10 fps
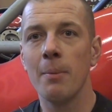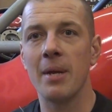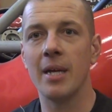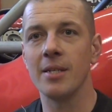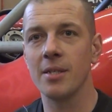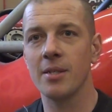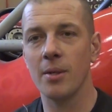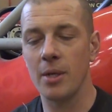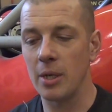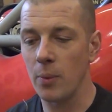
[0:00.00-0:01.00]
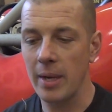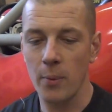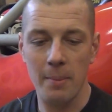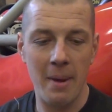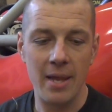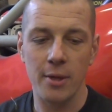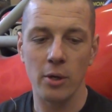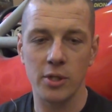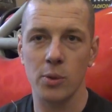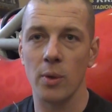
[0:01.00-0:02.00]
because, you know, we made
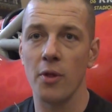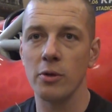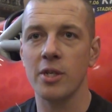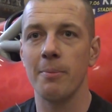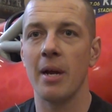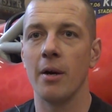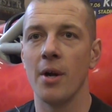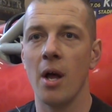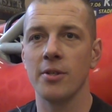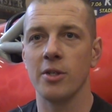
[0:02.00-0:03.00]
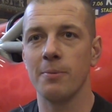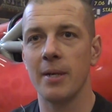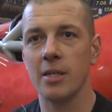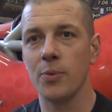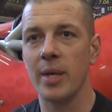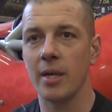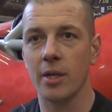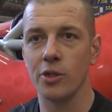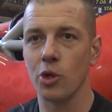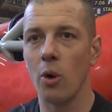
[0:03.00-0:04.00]
those to where those can be our nozzles, because we're going to
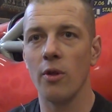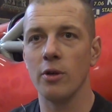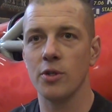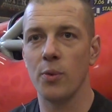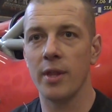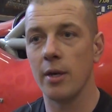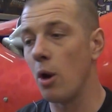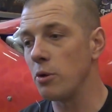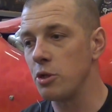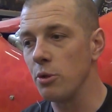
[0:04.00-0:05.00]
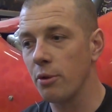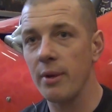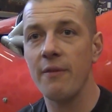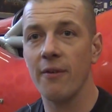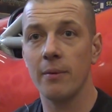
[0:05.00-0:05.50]
control those with an 023